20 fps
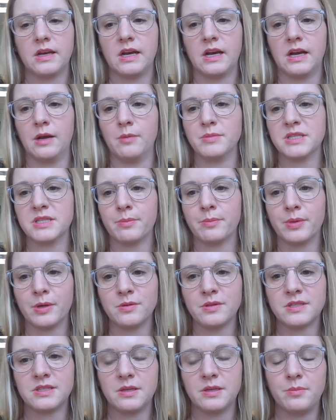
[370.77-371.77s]
um,
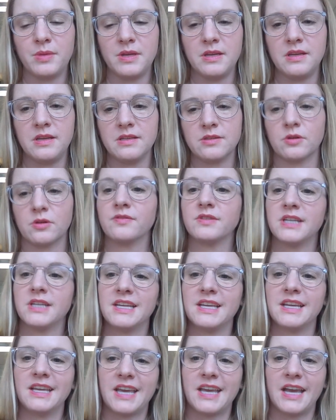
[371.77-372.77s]
supposed to be sort of
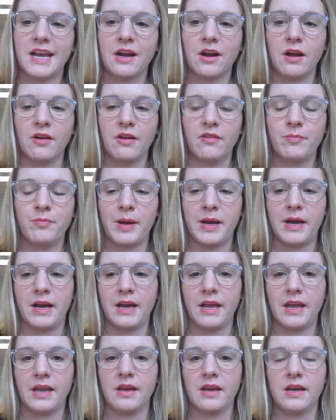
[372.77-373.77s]
taken care of
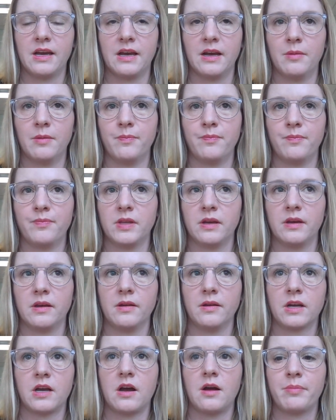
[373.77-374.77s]
by um,
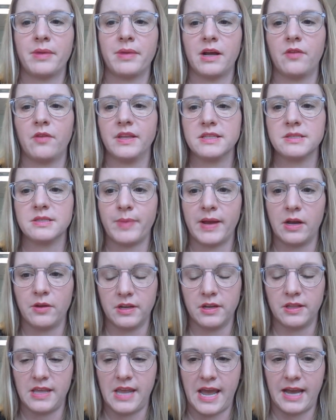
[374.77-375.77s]
the compound that's bound
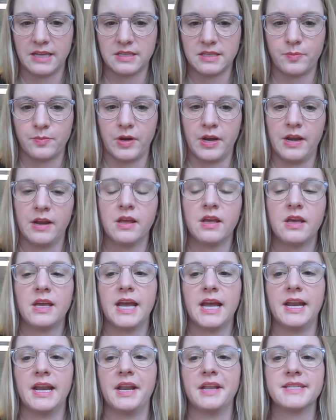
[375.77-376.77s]
to the aspirin,
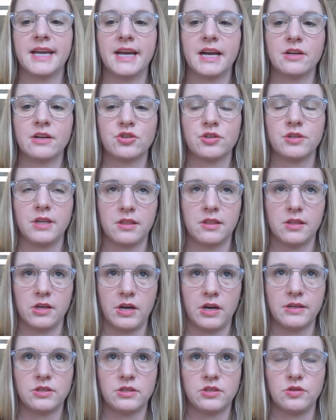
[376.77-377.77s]
and it's actually
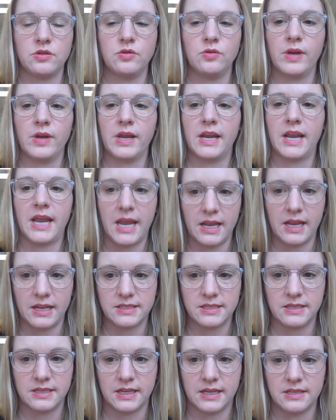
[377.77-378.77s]
thought to
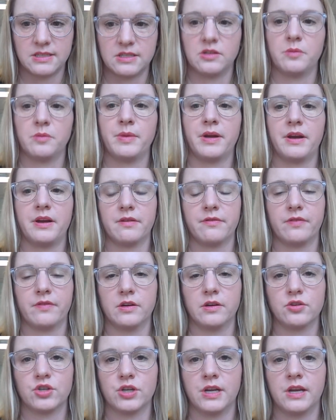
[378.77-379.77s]
enhance intestinal barrier
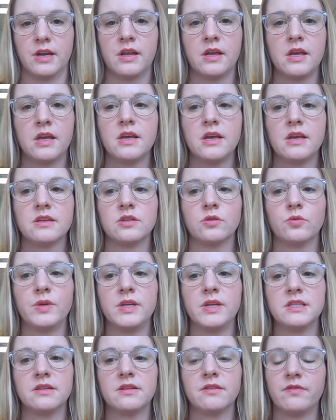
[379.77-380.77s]
function. So
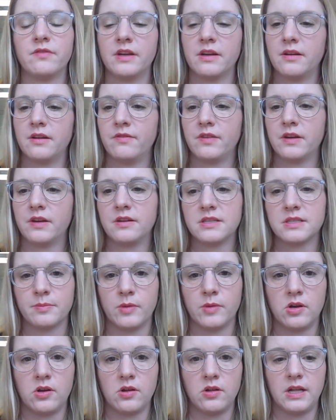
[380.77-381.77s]
we did a very, very
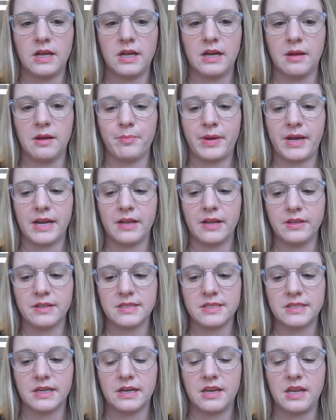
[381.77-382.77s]
small um, pilot
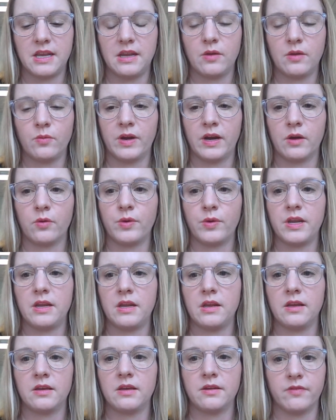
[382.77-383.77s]
study where
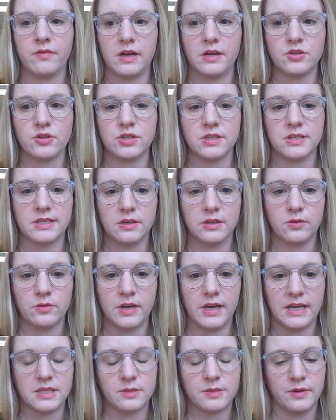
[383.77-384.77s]
we gavaged this liquid
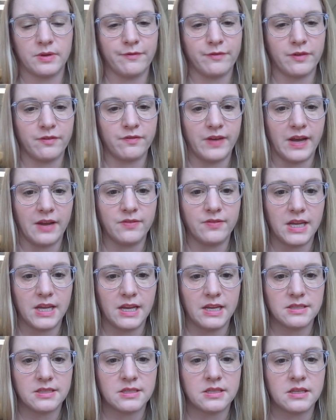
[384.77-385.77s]
aspirin for five
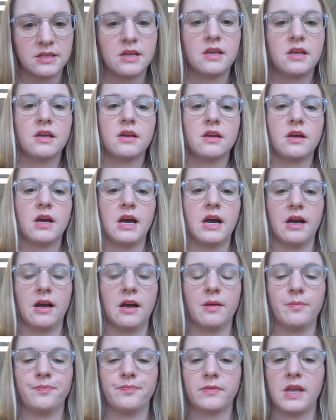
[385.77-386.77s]
days
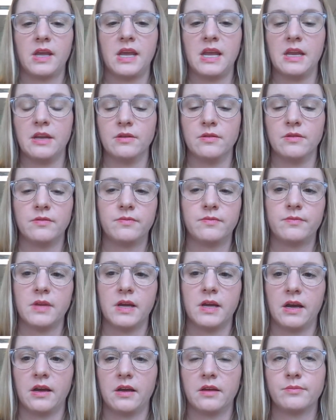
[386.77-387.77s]
um, in
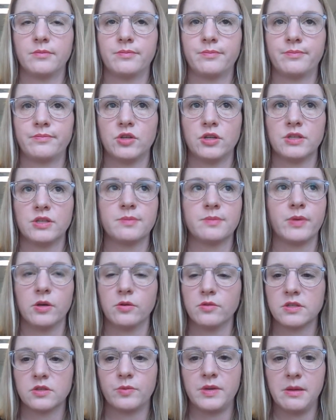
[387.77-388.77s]
uh, just
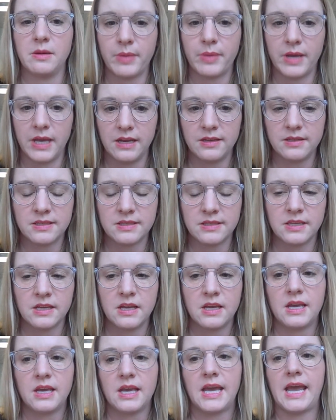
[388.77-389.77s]
post wean pigs,
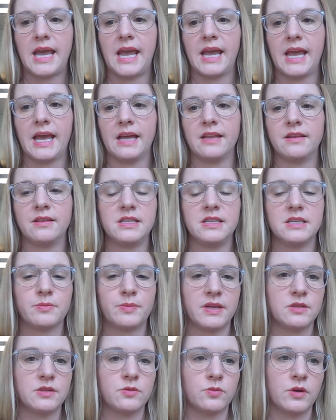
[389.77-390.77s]
and these
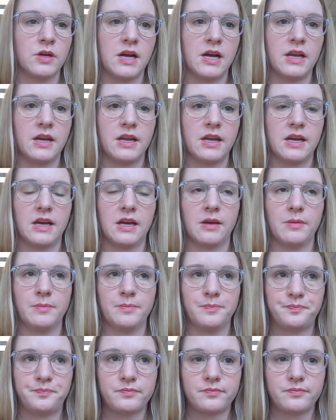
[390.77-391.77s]
pigs were not
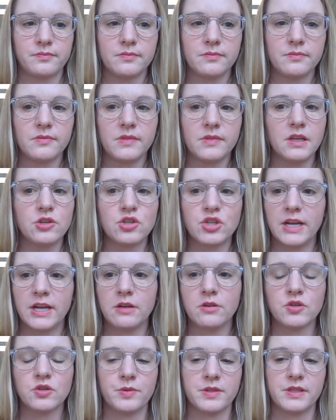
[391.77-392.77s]
um,
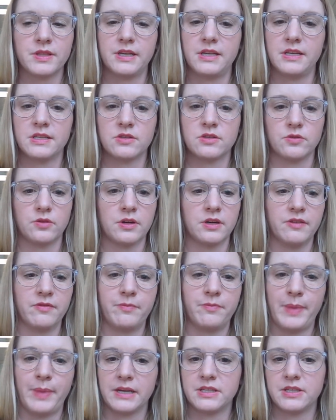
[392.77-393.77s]
challenged with any sort
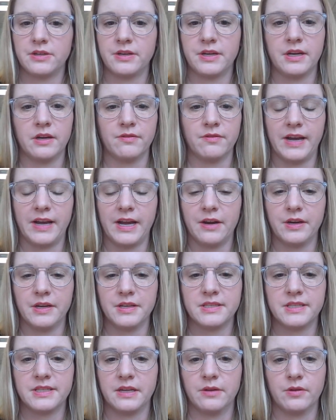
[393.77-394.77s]
of bacteria or
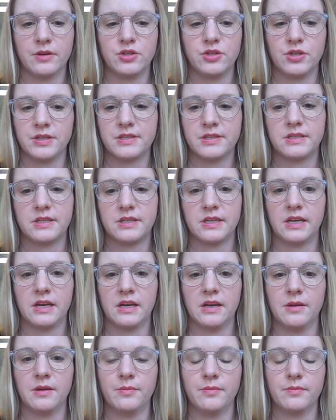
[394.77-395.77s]
virus. They were just
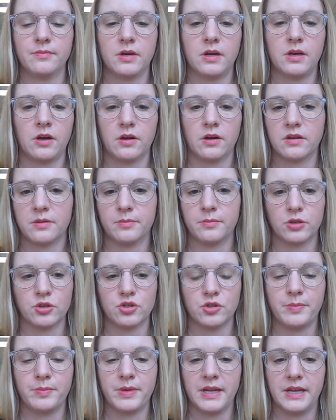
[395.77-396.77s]
um, our
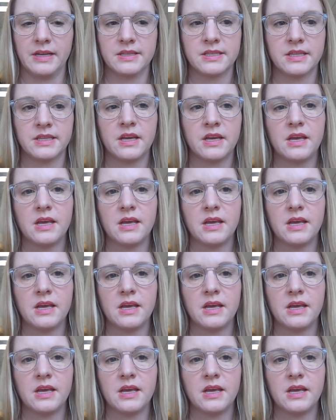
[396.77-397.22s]
commercial pigs.